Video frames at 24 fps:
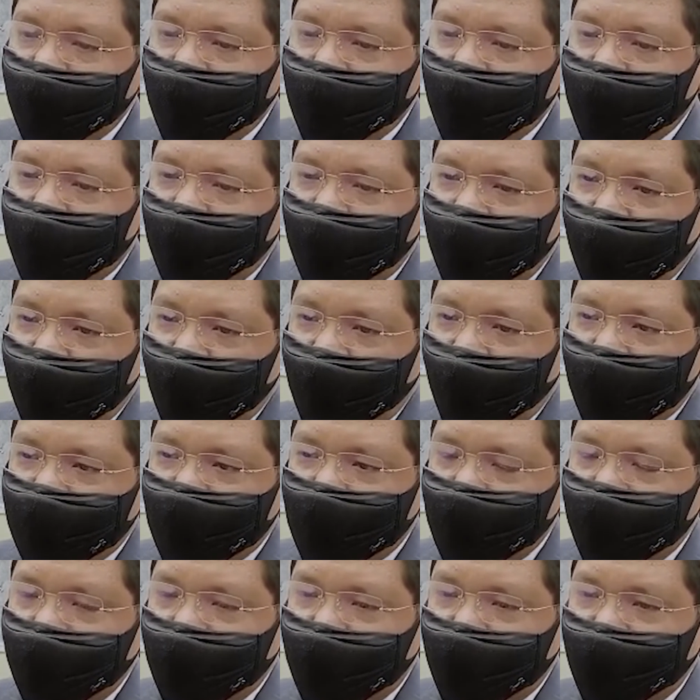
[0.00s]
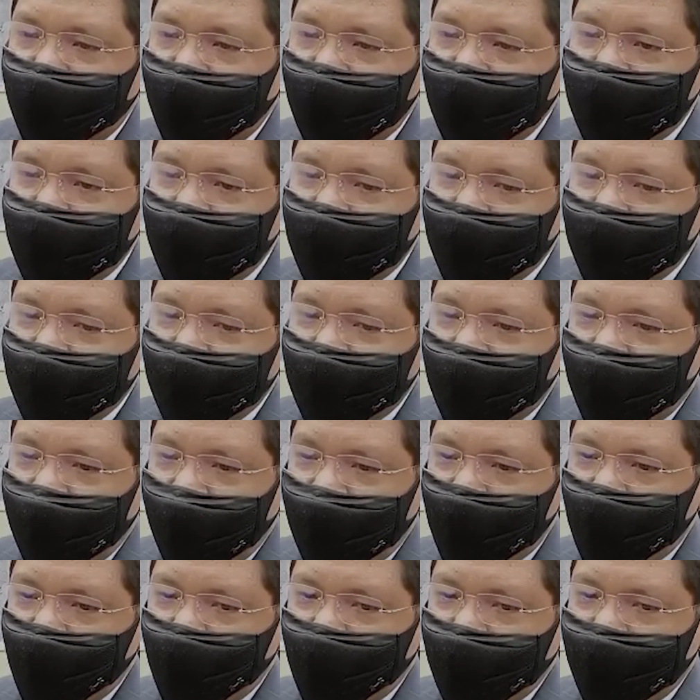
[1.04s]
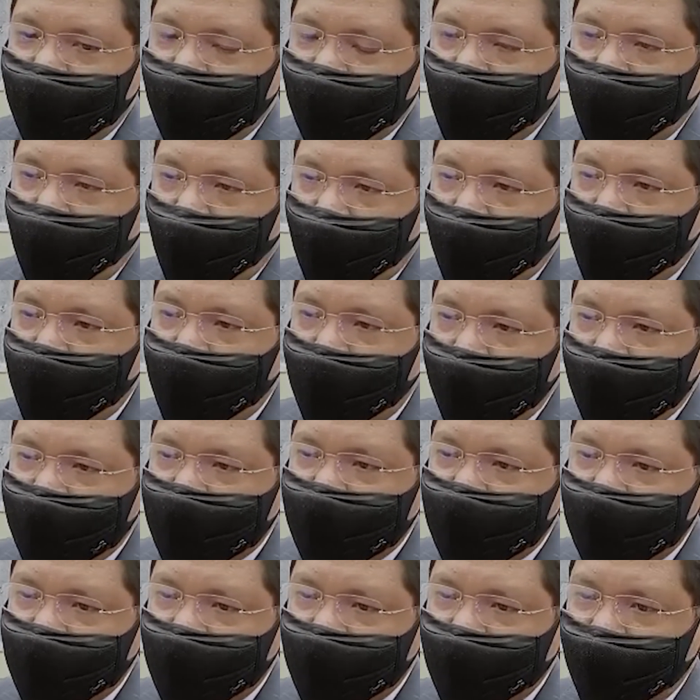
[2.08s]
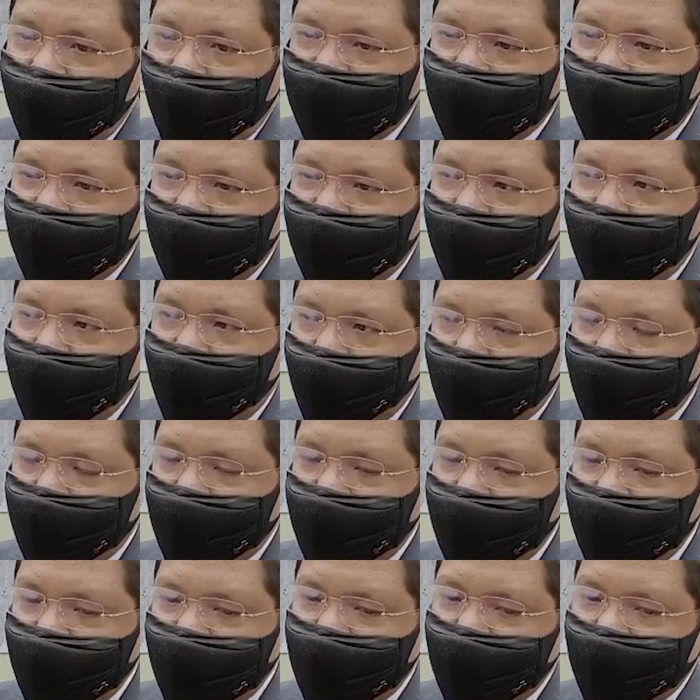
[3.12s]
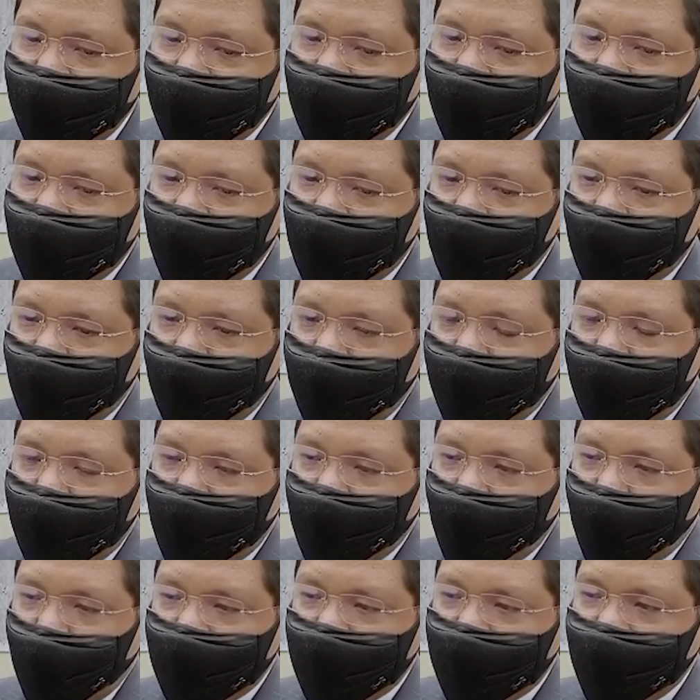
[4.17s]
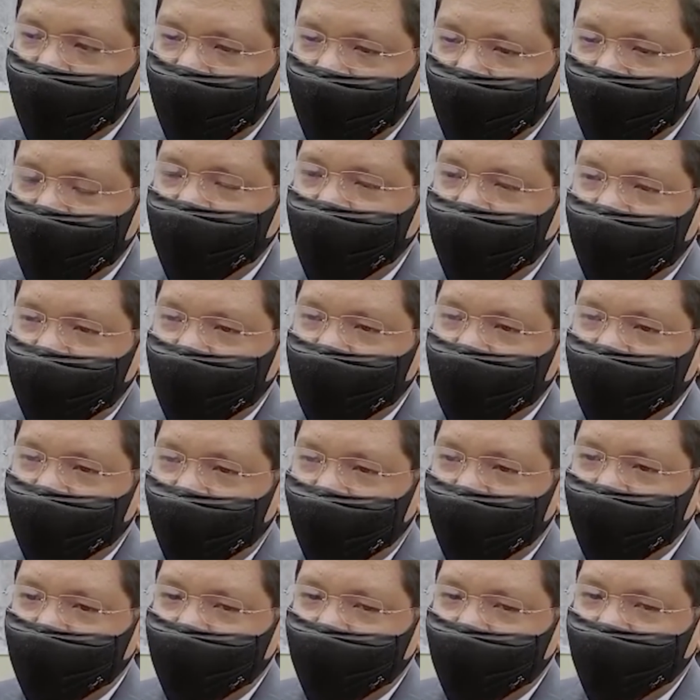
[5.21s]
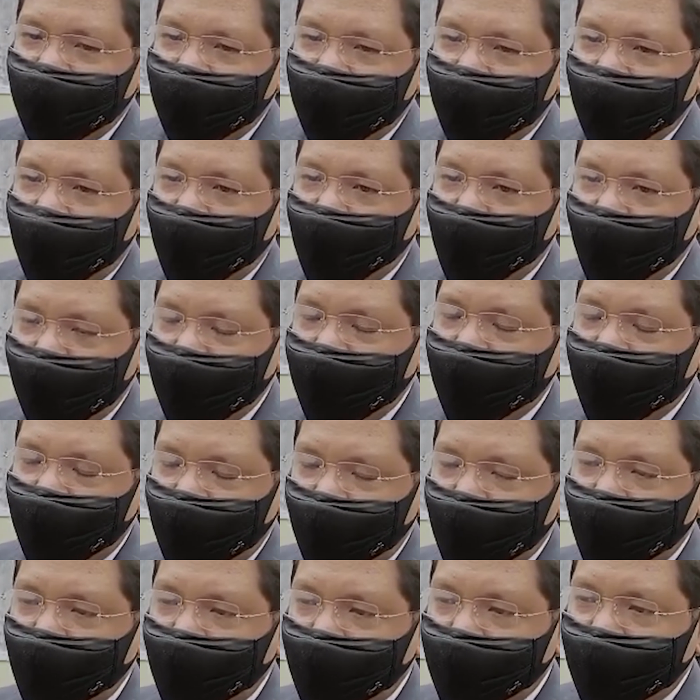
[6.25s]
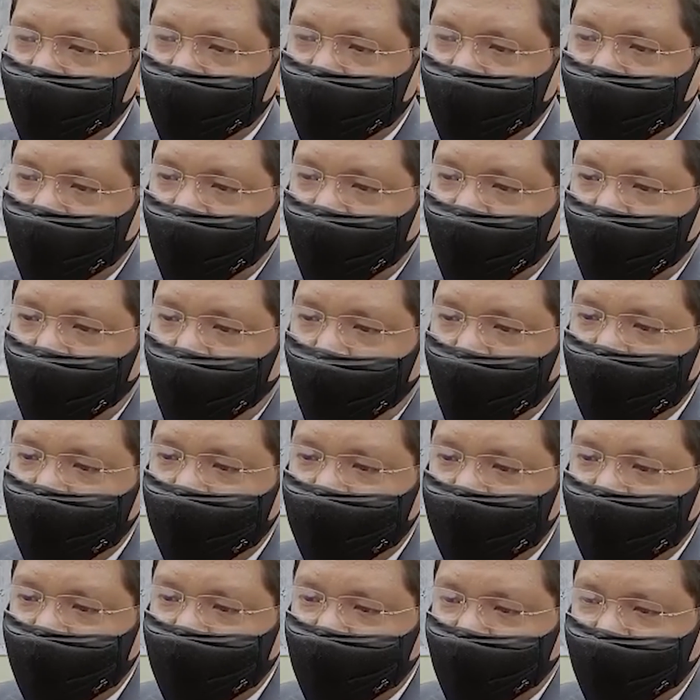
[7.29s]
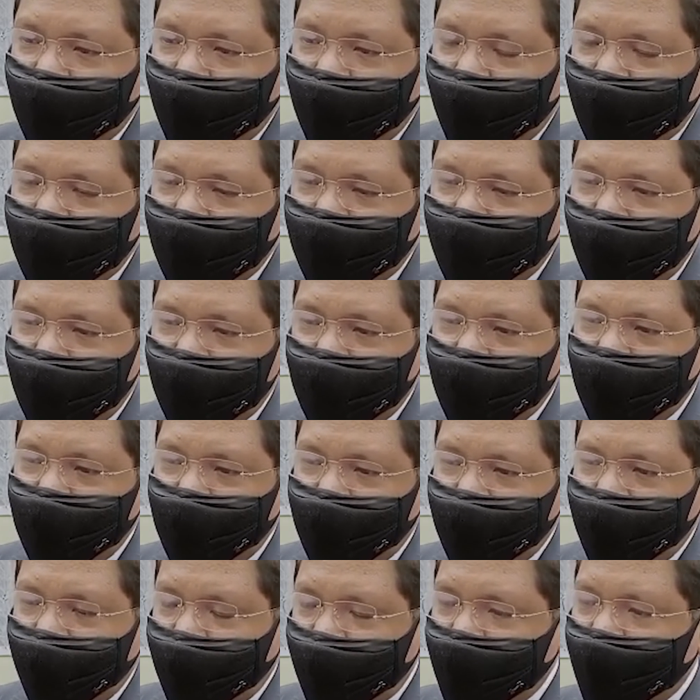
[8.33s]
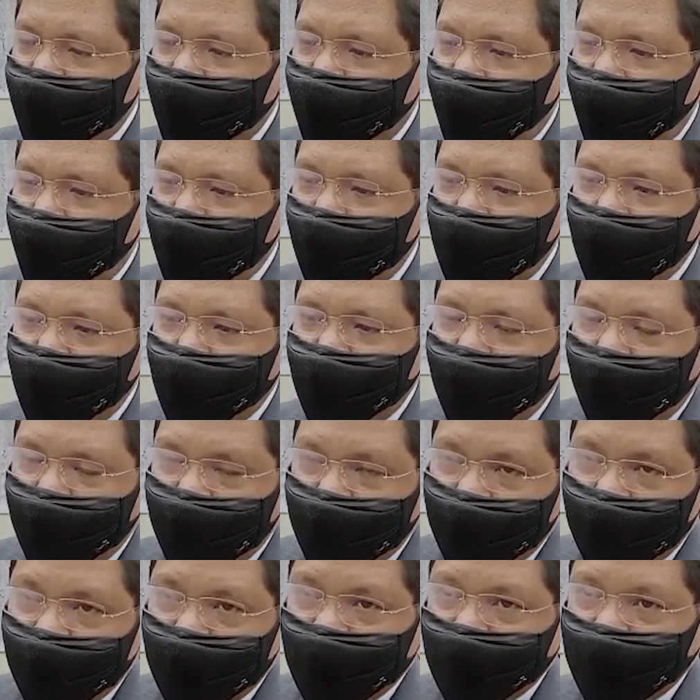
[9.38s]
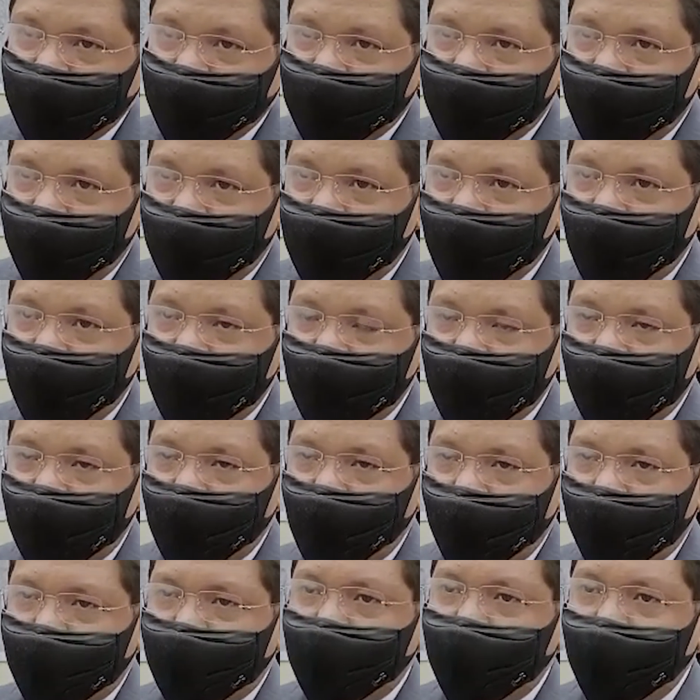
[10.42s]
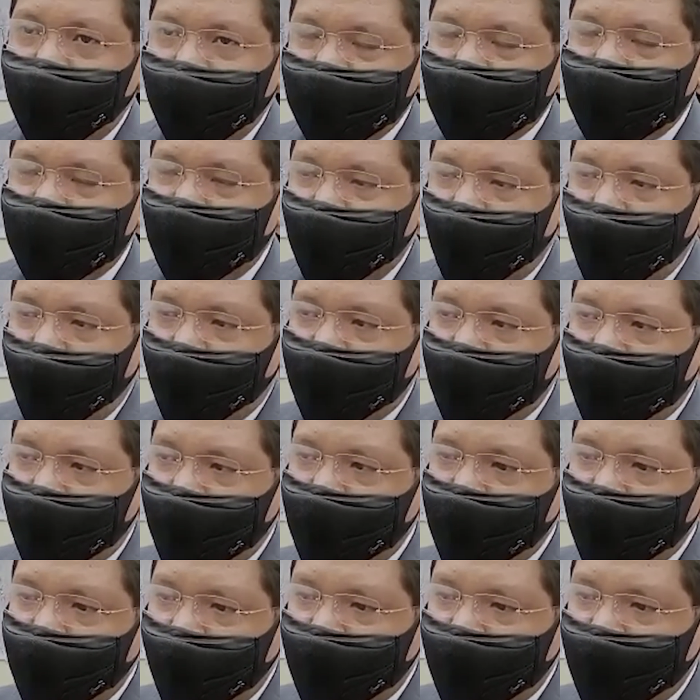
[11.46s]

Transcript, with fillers: They have also been traced, and you will get more updates as the day proceeds. So maybe towards the evening, I'll be, I will give you uh, more details on that aspect. But I can inform to you that the individual who had placed the bomb here has